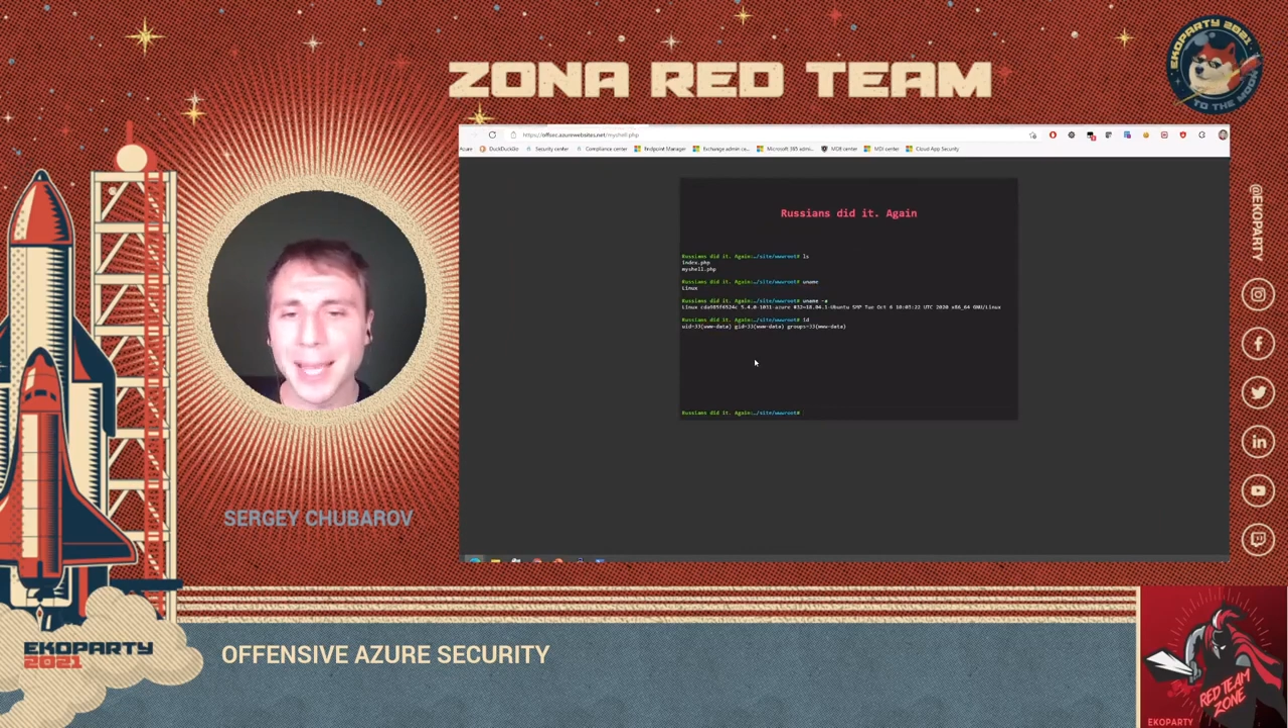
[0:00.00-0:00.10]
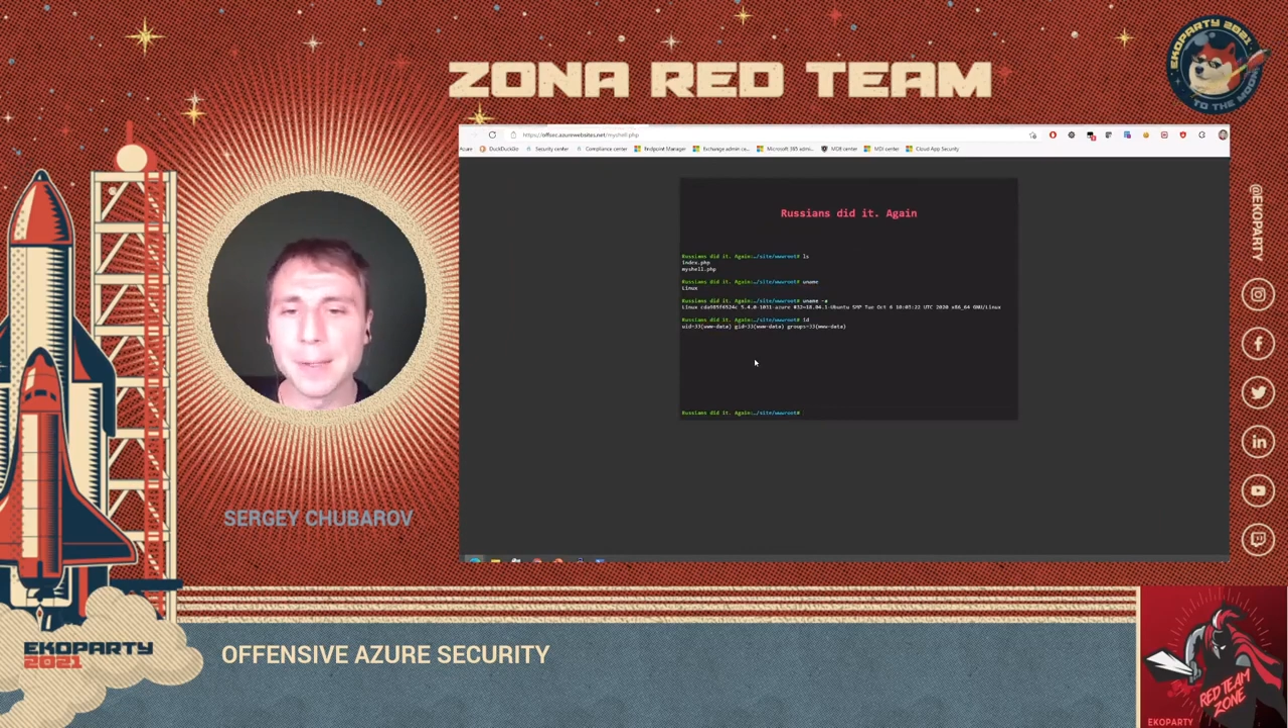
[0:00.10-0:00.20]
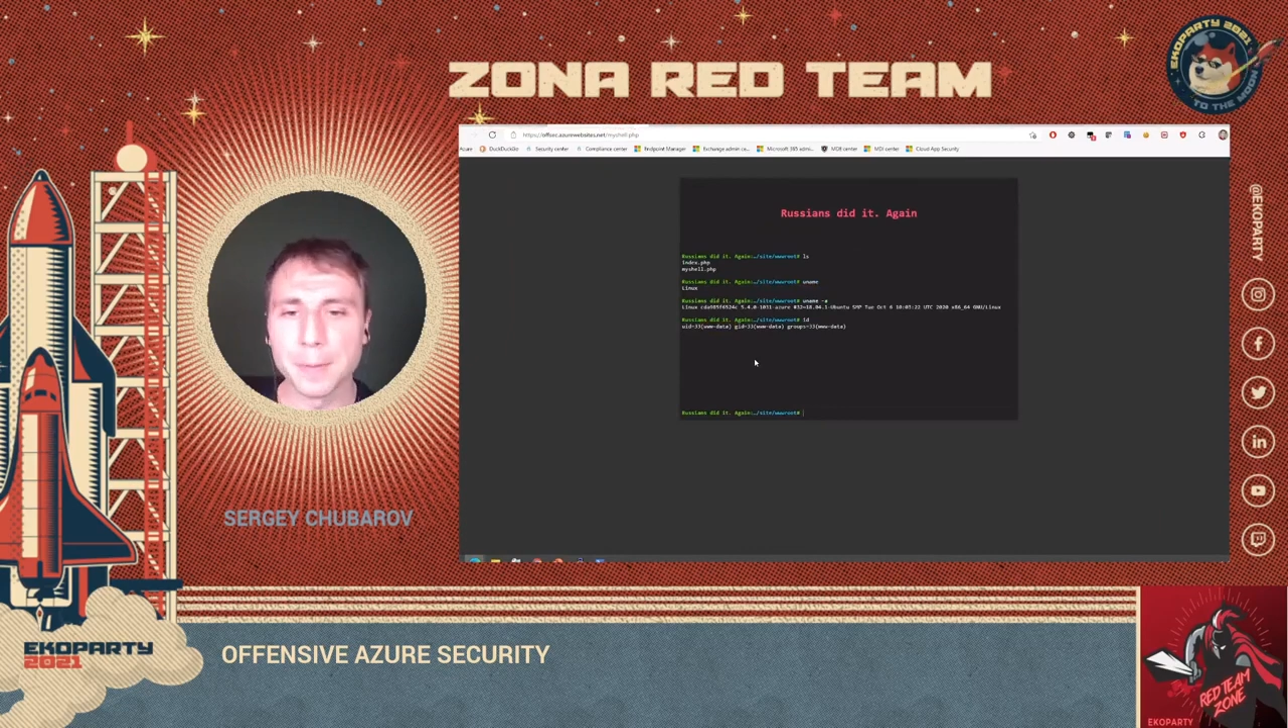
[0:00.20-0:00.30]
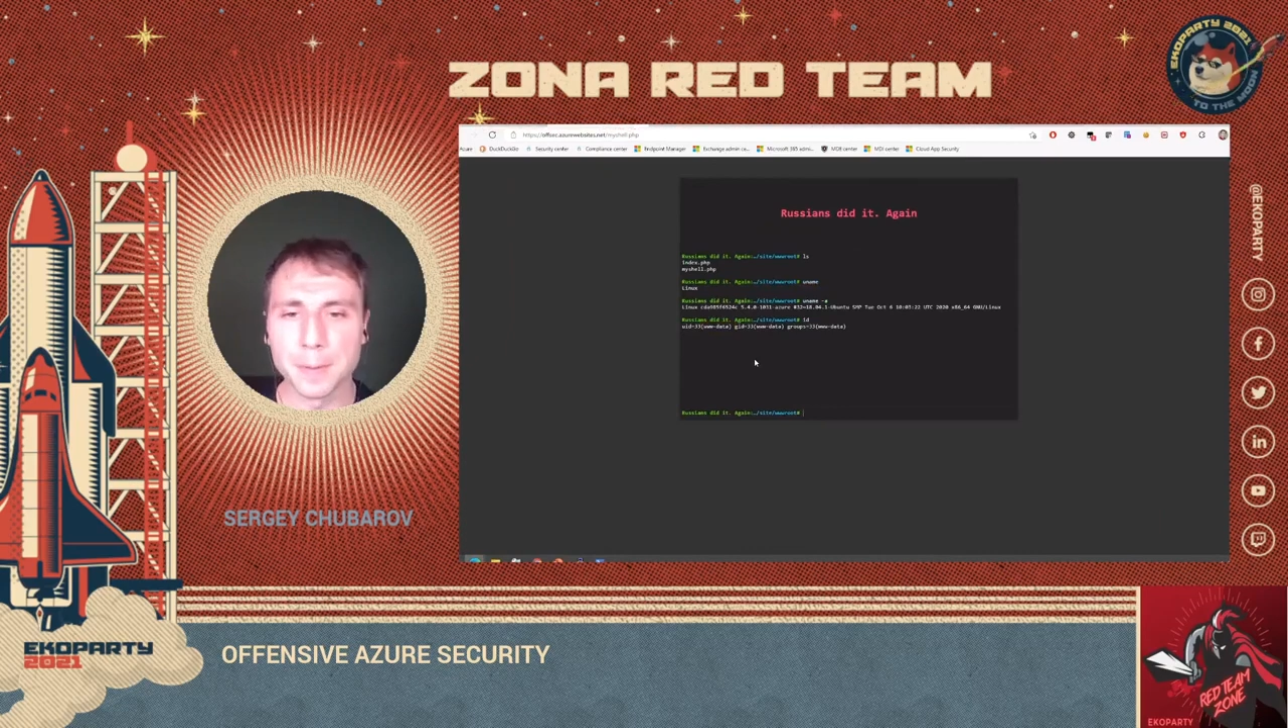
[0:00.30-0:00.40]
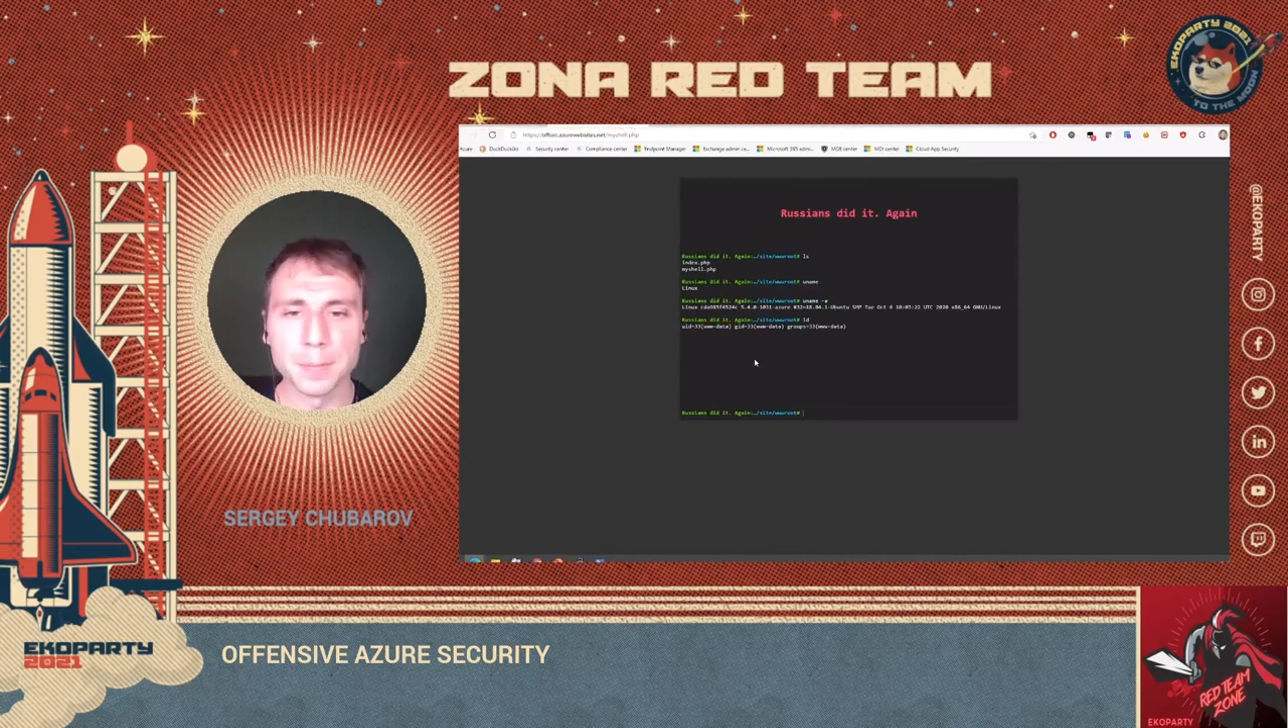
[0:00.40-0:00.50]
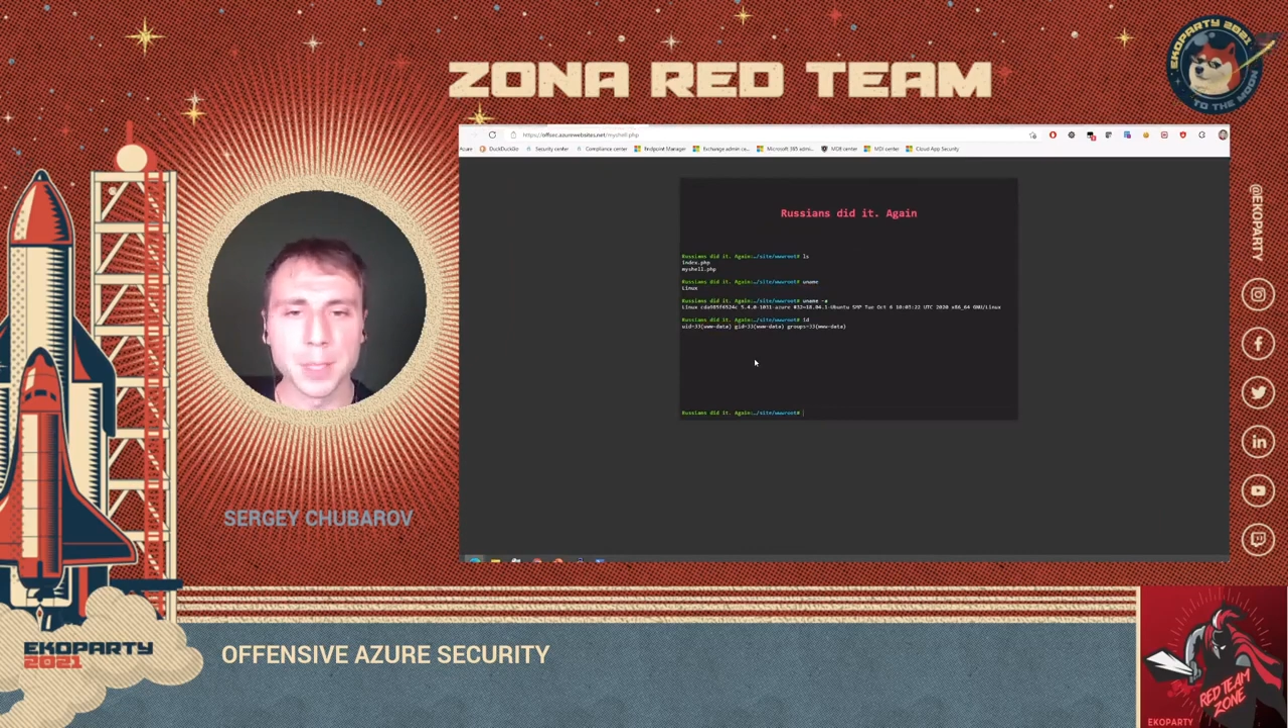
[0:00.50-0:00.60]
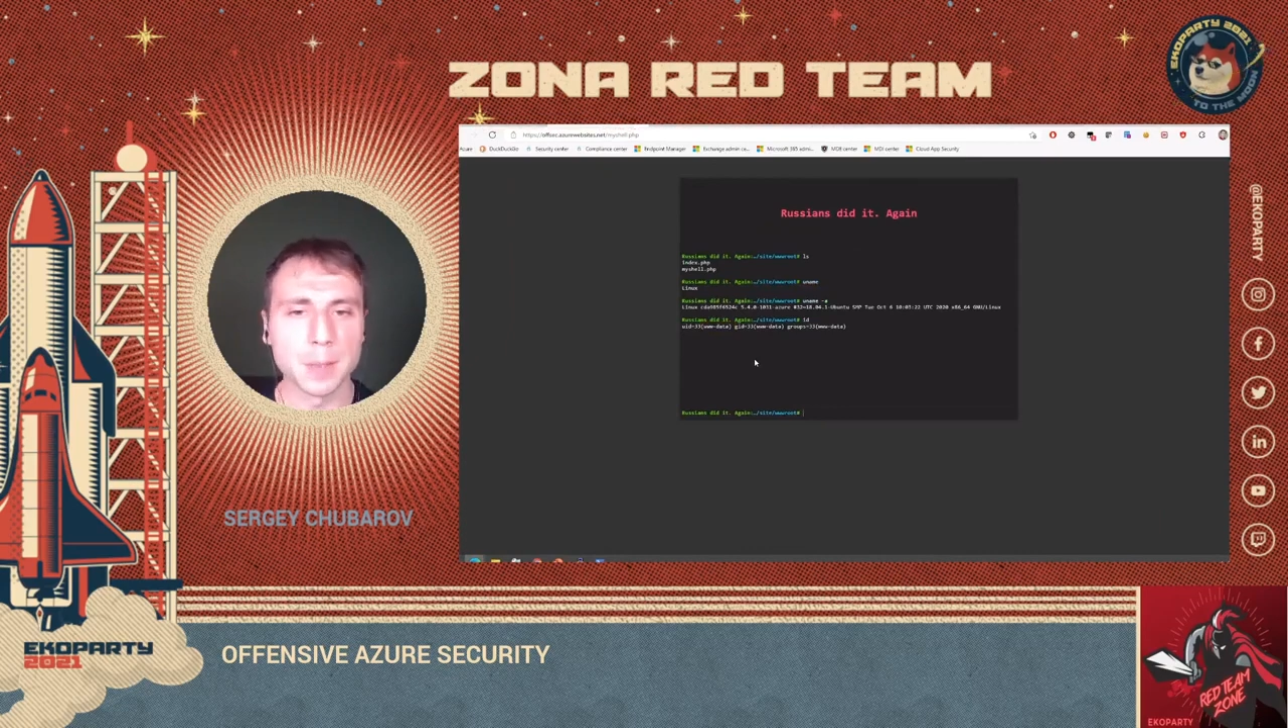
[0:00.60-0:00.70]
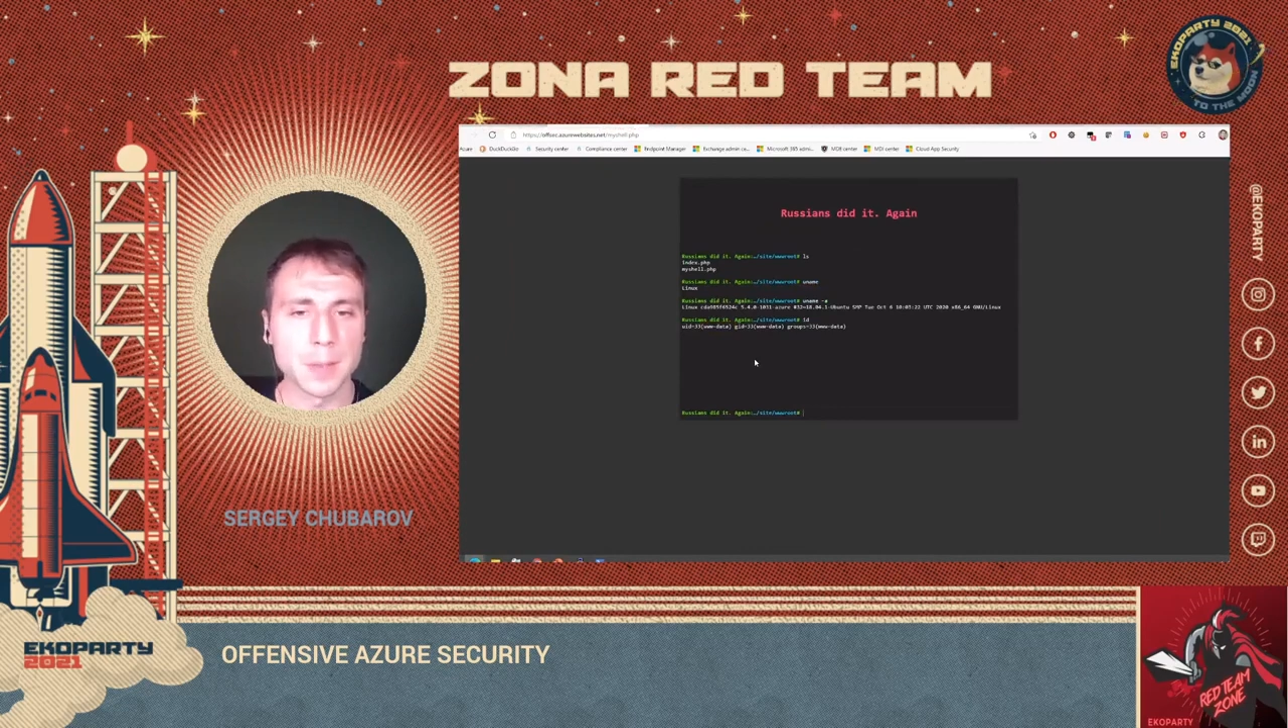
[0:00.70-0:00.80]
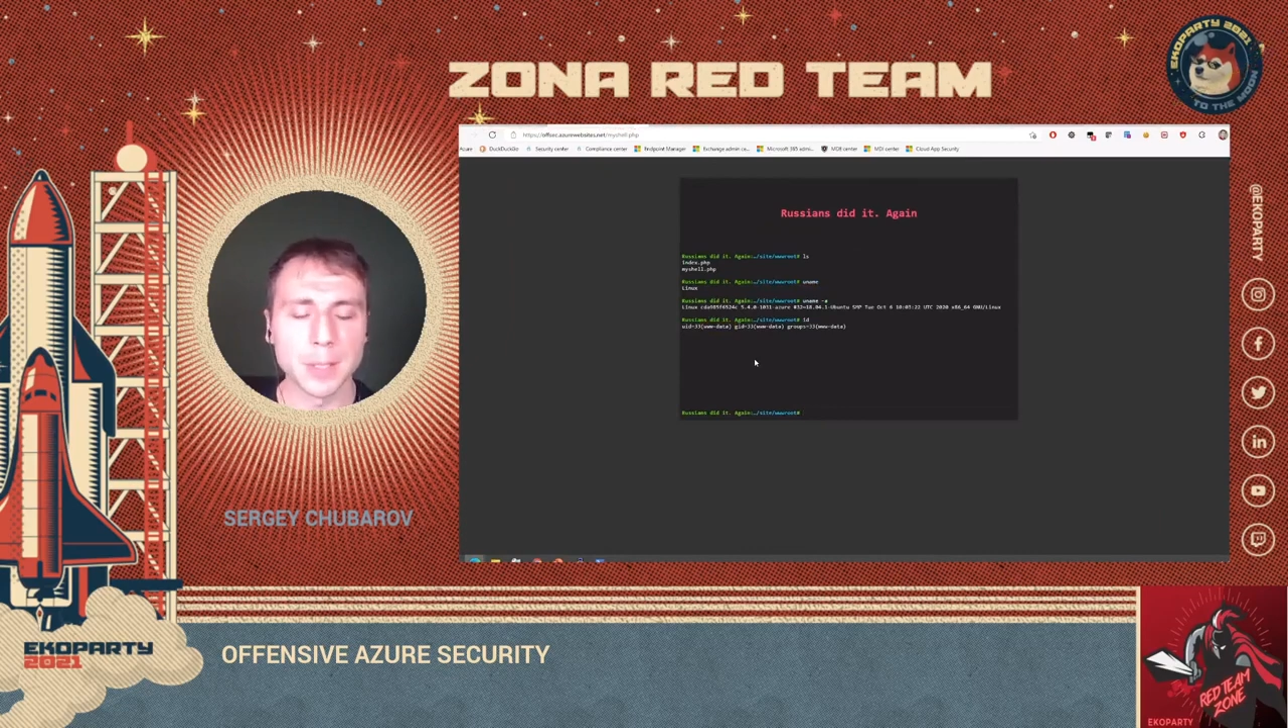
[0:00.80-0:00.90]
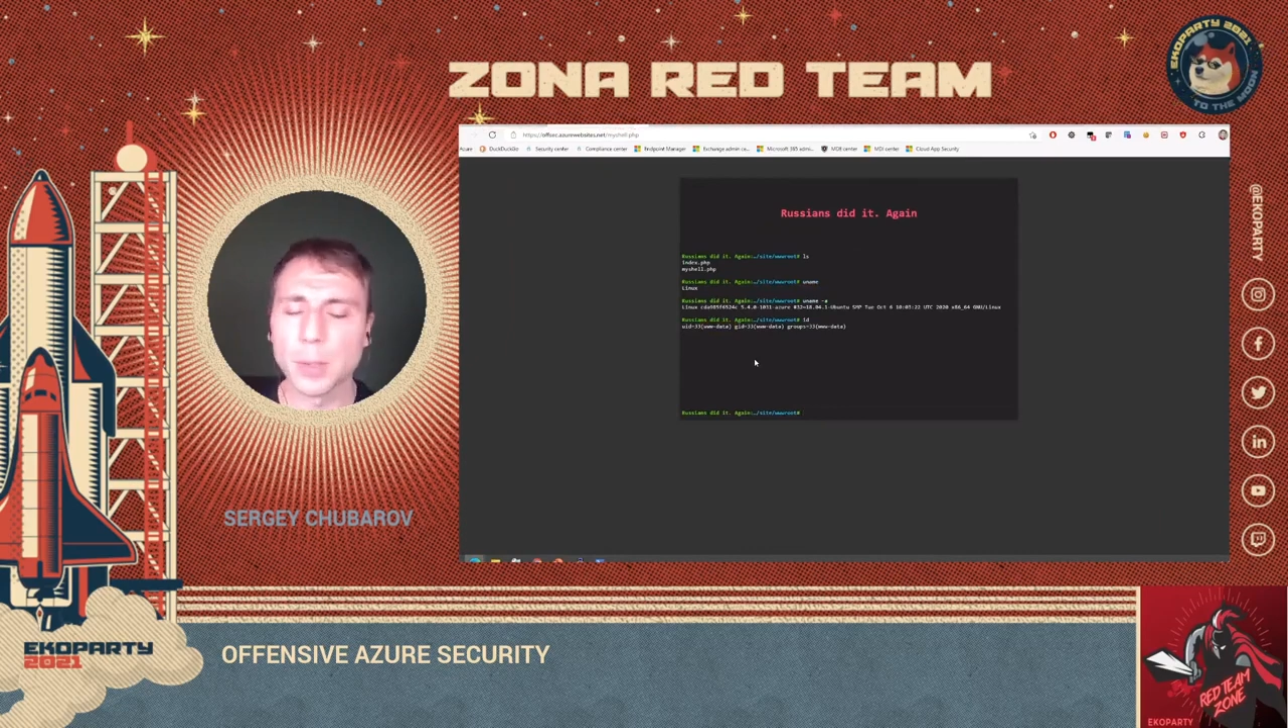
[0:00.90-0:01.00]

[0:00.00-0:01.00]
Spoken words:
anything because I